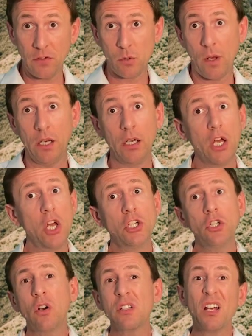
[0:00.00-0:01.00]
as well.
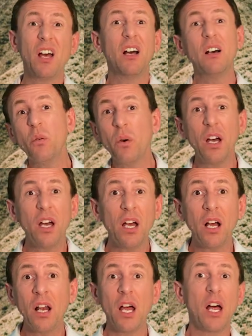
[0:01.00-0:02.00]
Not, oh,
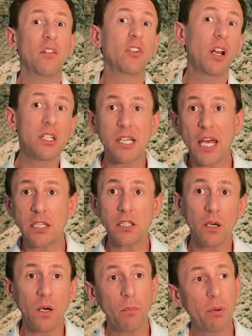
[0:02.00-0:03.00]
well, I've got it set
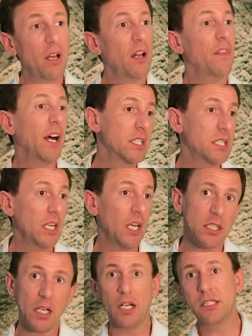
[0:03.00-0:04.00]
up, that's
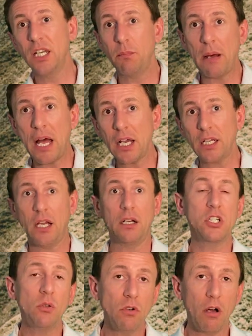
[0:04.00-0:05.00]
it, I'll sit back and I'll
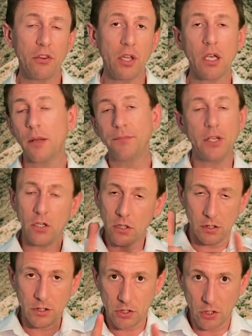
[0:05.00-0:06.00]
do nothing.
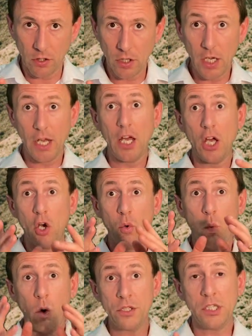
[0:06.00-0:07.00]
No.
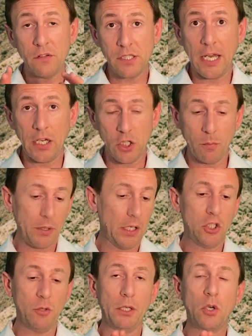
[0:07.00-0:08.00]
Once you've set it up, you
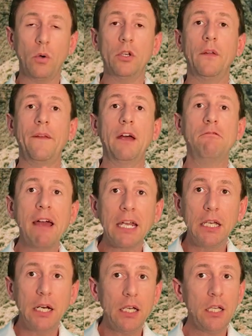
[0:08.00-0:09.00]
should be going on there
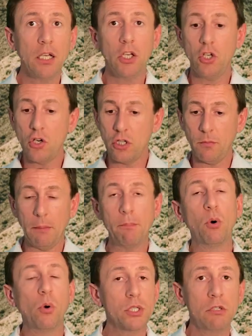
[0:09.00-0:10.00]
regularly. You should be
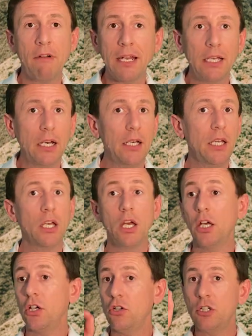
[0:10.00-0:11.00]
posting regularly.
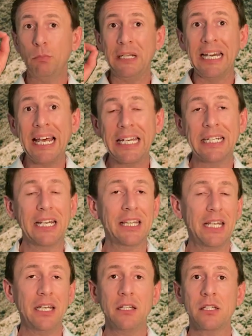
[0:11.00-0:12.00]
You should be liking
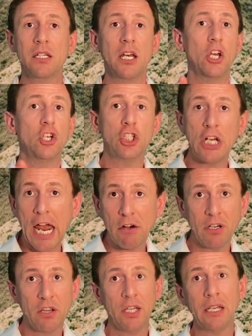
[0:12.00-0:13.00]
things,
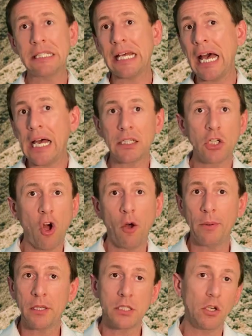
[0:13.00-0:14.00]
sharing things, adding
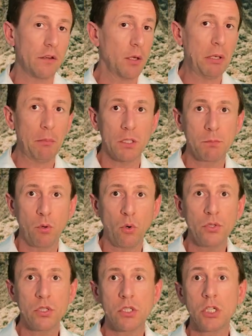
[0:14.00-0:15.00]
comments to other people's
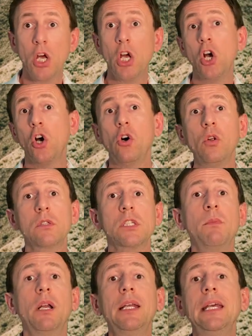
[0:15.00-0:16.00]
posts.
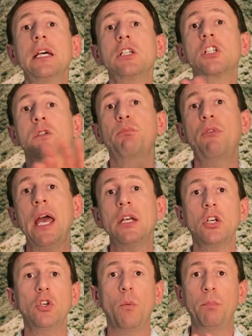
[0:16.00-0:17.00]
Ultimately, spread
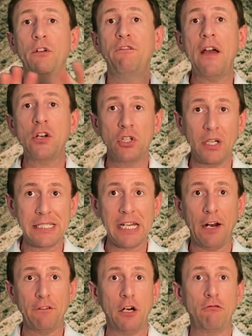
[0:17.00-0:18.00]
your professional
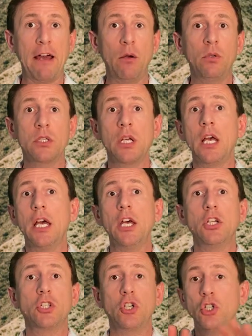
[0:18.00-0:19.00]
self around
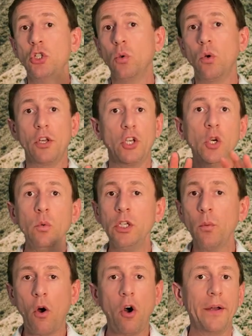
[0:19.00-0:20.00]
to show who
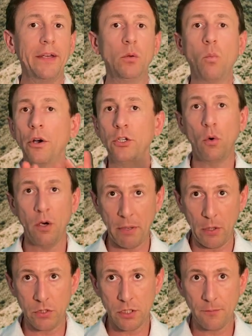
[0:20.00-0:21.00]
you are and what you're
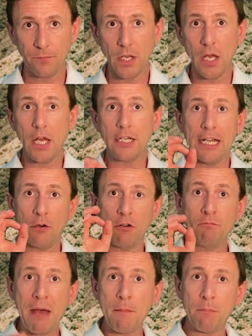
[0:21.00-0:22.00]
about. Now
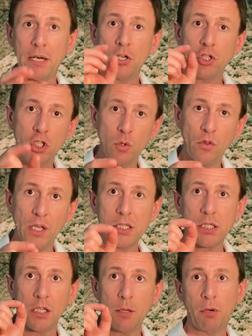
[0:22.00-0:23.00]
remember, do this
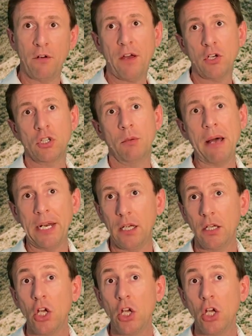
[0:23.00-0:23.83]
in a professional manner.